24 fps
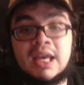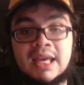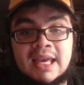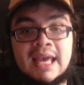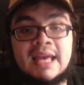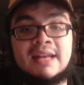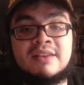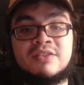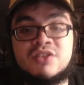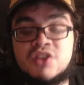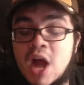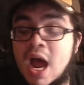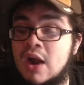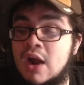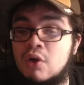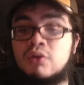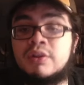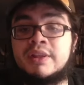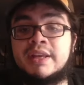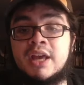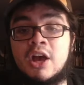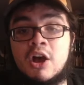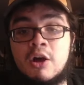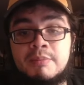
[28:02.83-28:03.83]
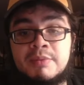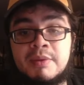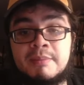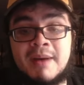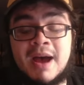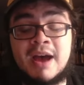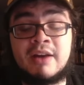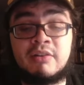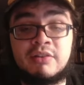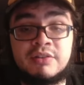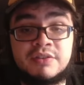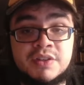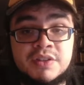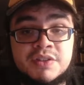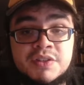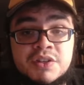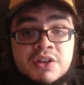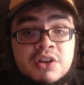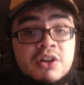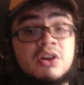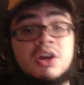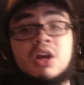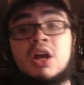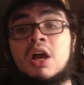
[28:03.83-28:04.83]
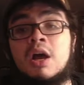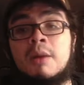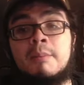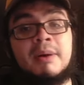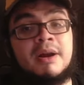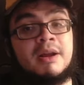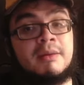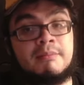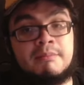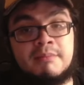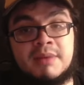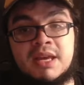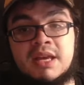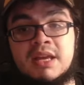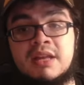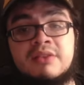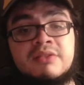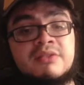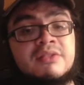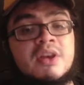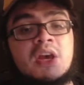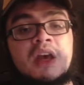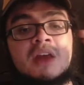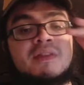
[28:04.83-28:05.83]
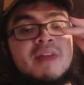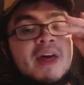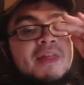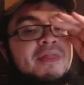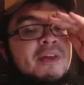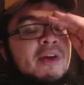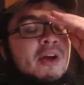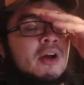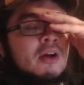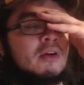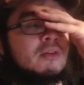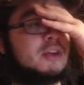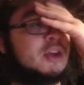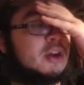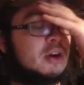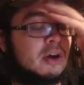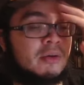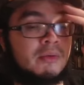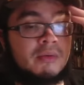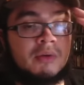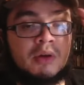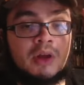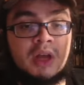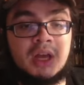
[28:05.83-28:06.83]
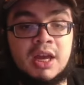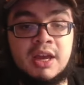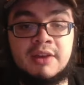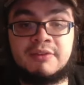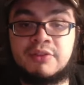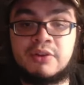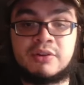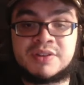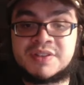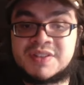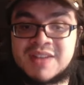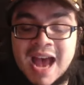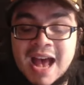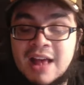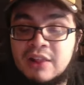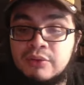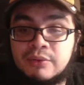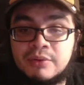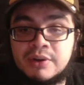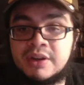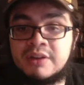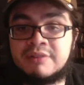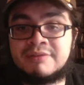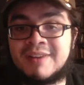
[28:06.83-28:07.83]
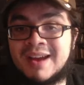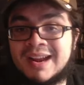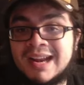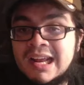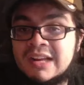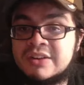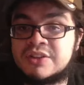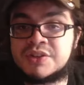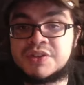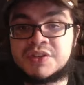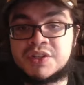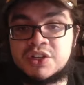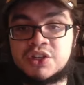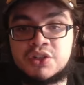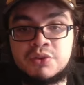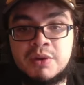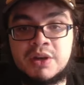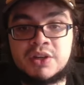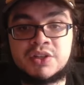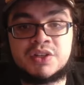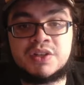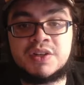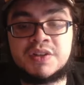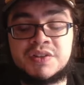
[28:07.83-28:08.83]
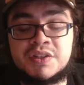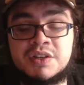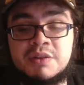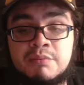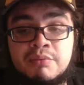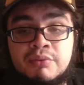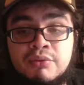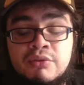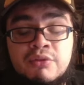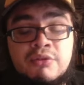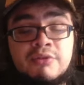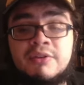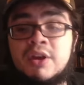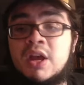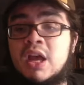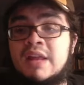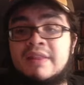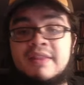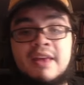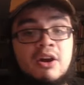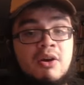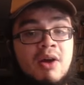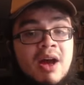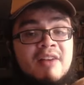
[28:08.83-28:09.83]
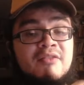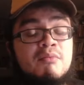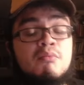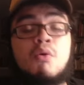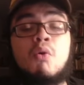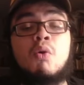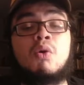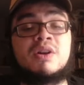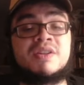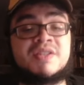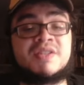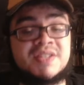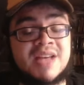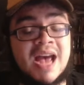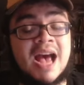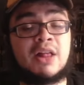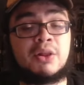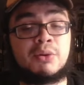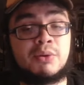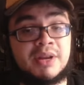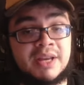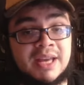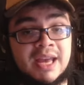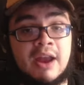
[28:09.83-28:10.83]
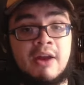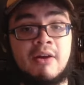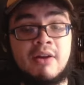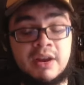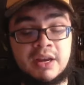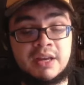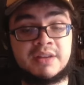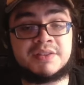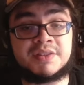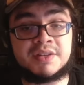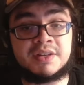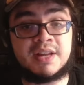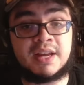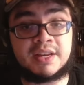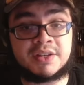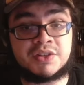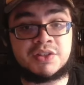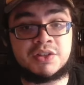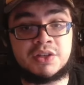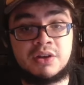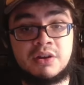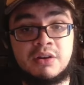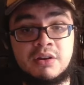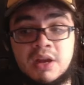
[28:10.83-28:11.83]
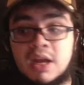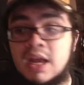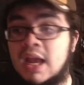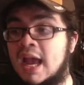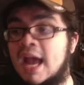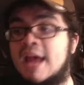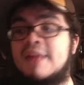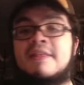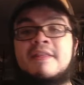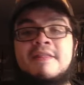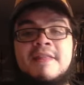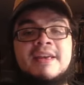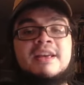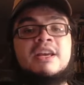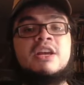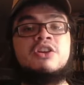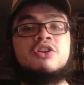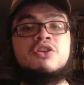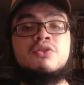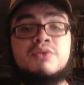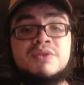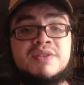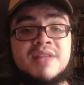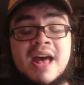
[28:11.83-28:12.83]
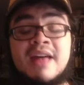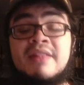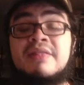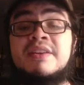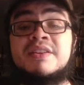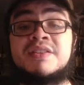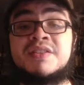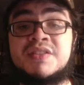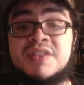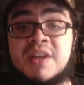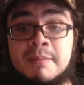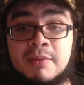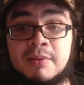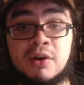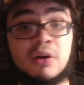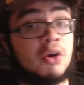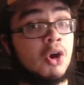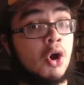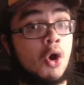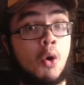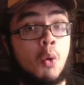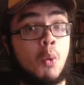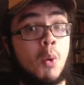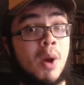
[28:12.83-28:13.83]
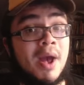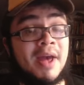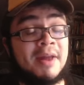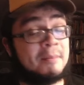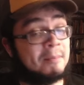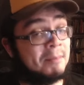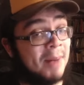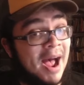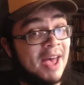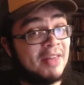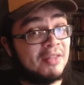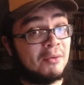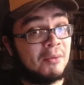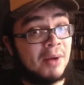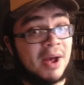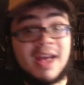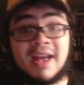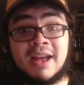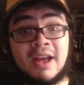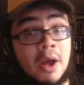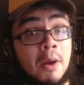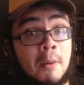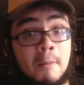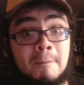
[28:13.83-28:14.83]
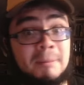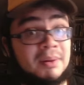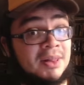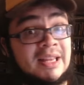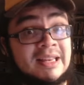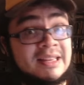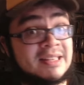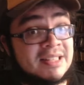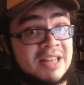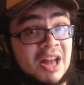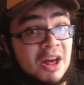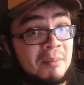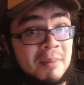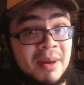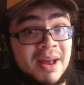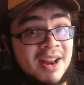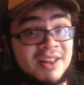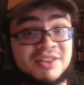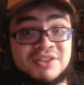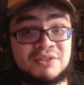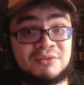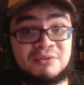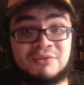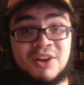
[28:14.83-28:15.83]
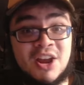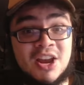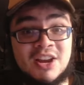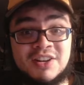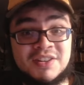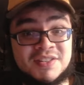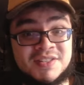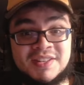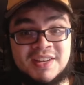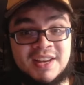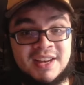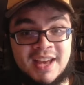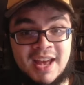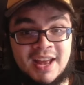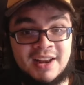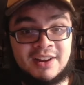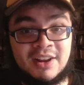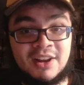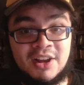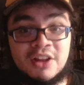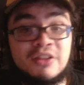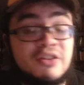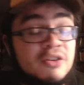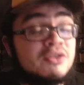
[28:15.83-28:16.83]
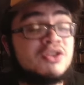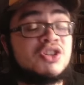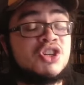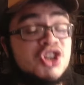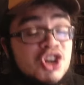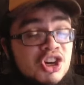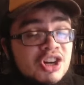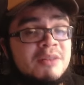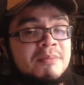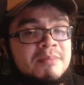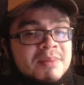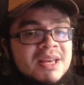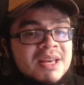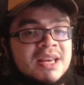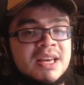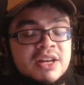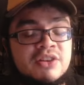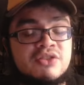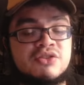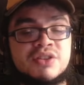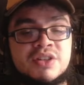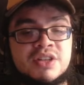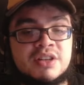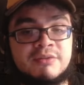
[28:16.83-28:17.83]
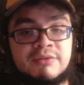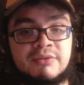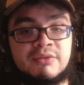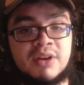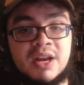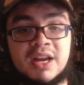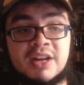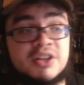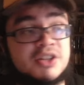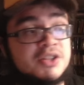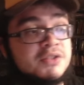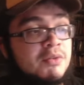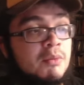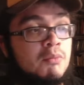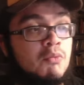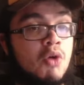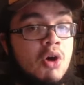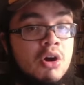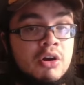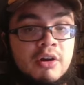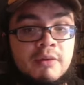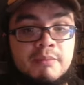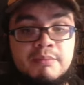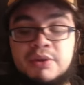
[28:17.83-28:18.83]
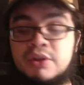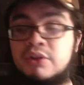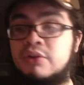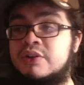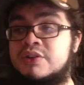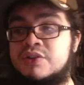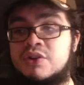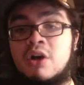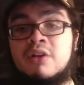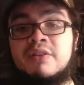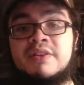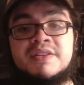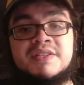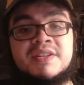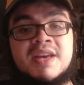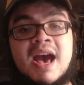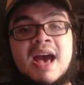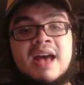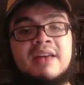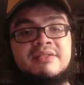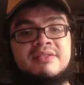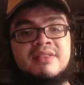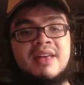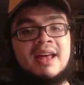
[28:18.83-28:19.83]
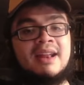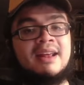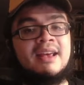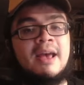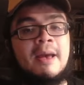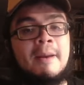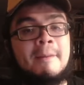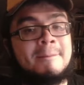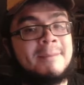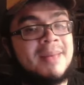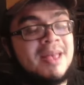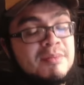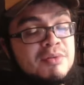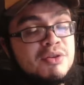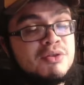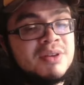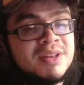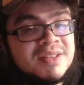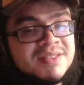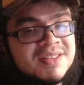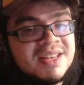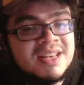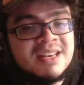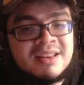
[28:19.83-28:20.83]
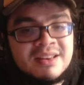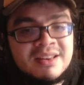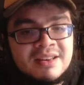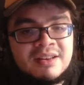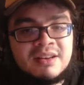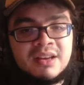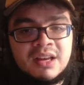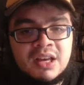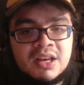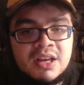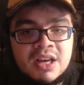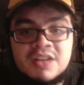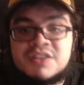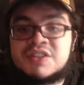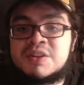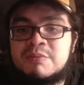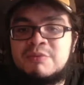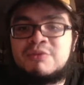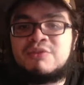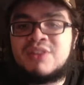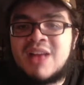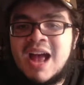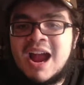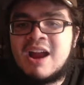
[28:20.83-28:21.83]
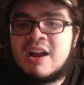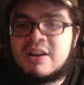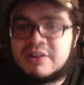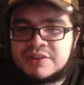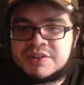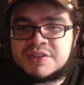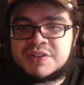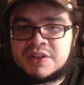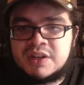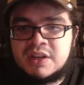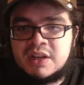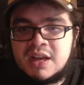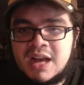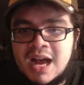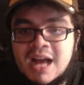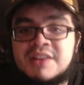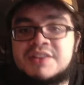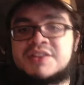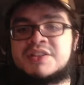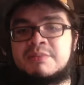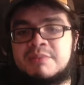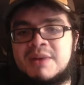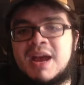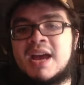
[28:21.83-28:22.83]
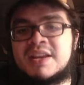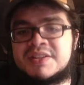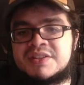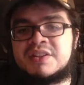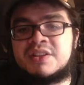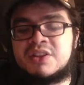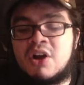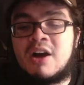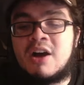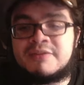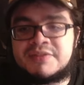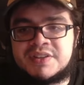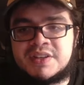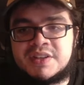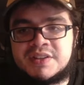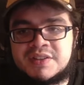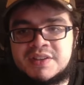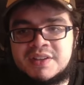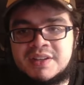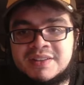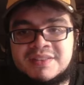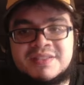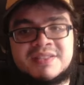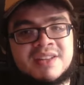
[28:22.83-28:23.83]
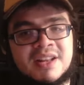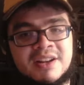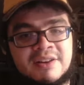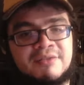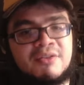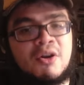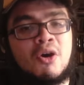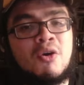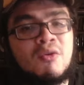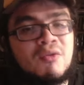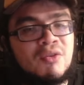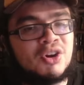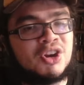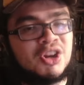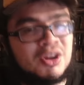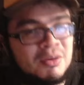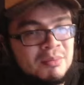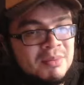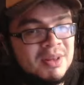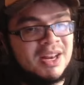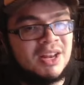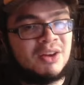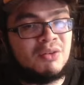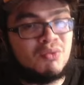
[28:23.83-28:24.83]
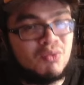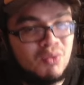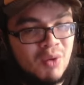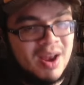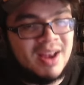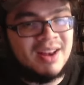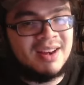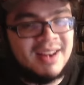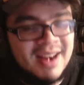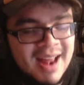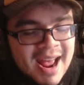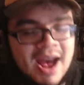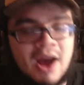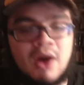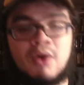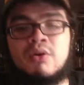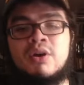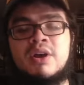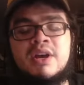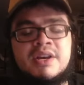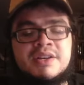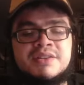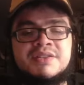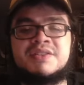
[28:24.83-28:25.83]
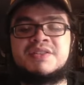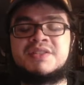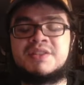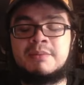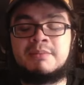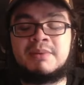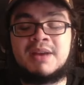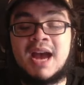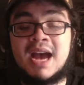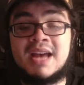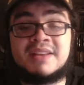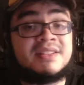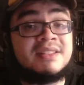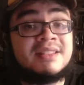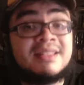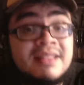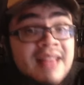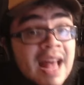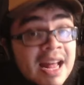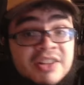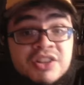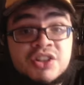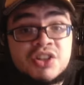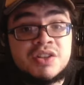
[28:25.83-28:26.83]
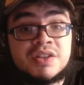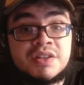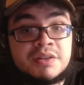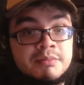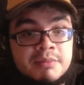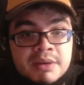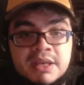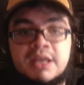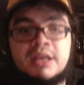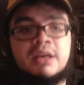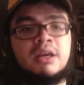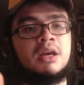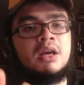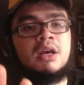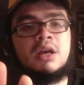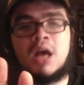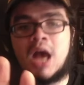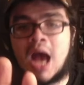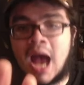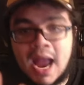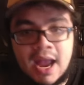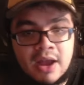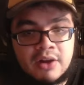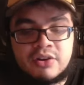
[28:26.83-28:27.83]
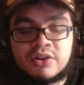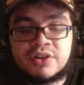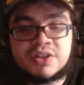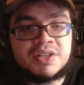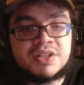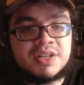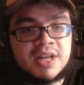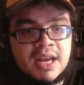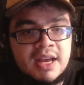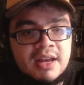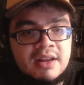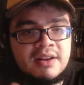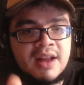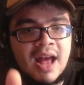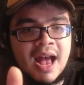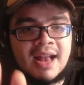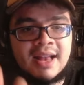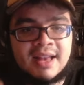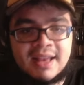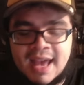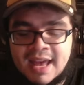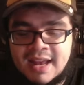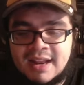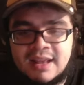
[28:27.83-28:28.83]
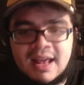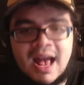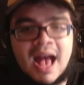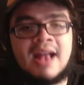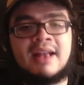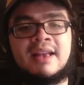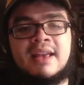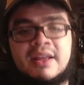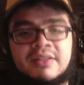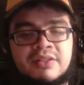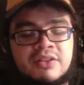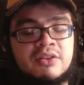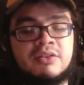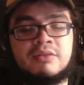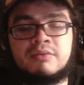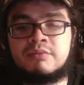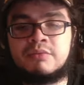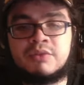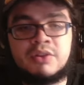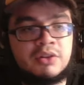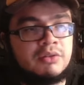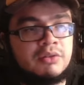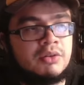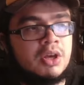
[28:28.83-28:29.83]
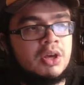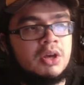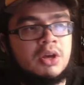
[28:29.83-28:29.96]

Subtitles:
can not only help the Padres this year, but it means that they're, you know, if their salary financial situation doesn't improve, they don't have more salary carrying into next year. And then they can use that this summer when, by the way, Blake Snell might enter free agency again. There's going to be interesting free agents from Walker Buehler to all these guys that maybe you can take some flyers on some guys in the offseason instead of overcommitting right now to some guys. That's just me. I understand. I get it. I get the